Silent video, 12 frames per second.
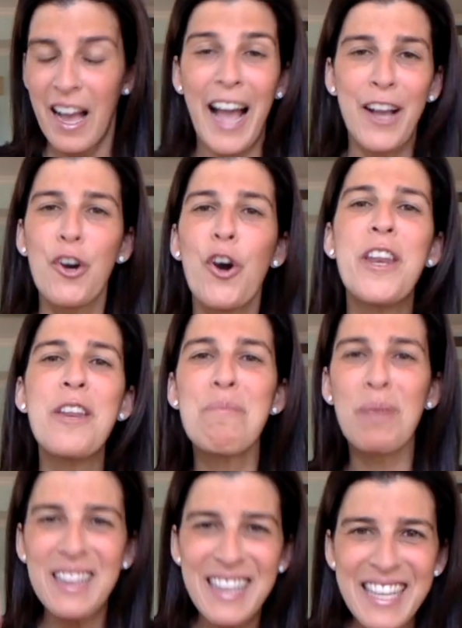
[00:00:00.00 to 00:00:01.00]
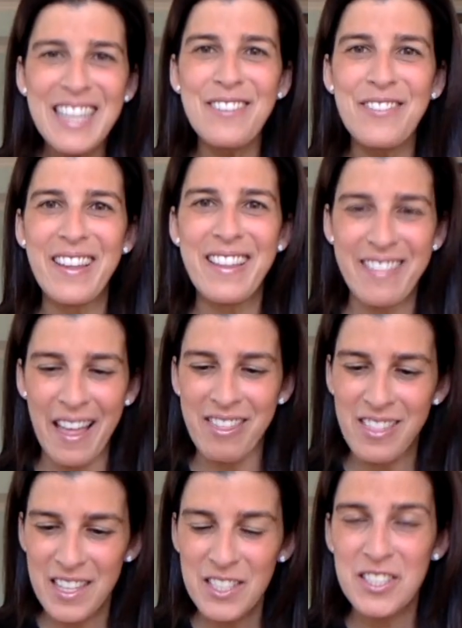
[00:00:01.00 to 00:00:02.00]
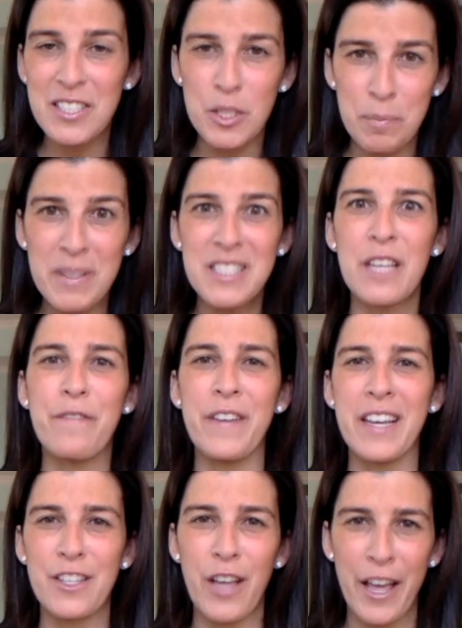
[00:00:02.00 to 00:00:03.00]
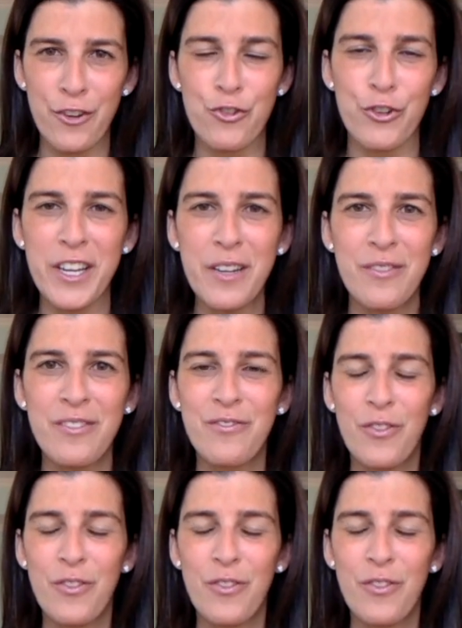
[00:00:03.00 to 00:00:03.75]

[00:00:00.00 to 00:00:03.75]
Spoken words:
I couldn't believe that this specific entry